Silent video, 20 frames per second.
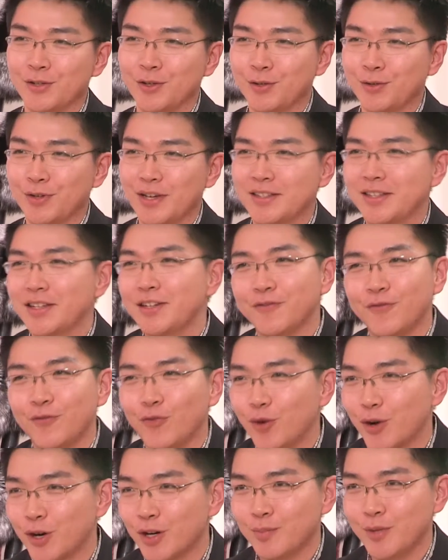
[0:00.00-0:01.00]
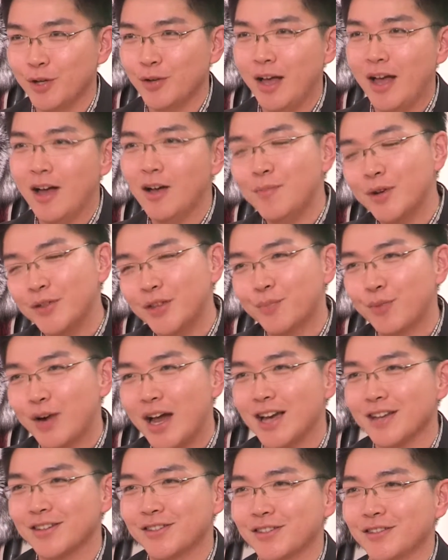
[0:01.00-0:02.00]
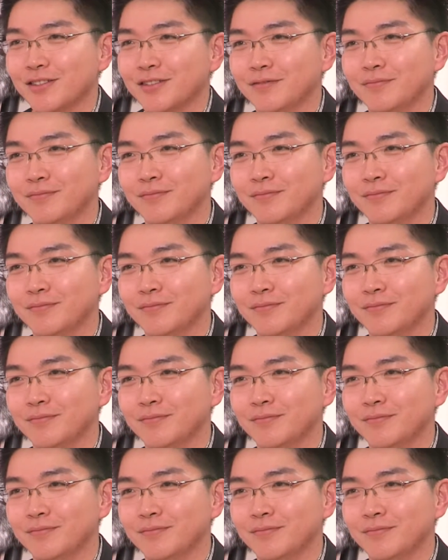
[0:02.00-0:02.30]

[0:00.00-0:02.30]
so is it affordable? How about the price?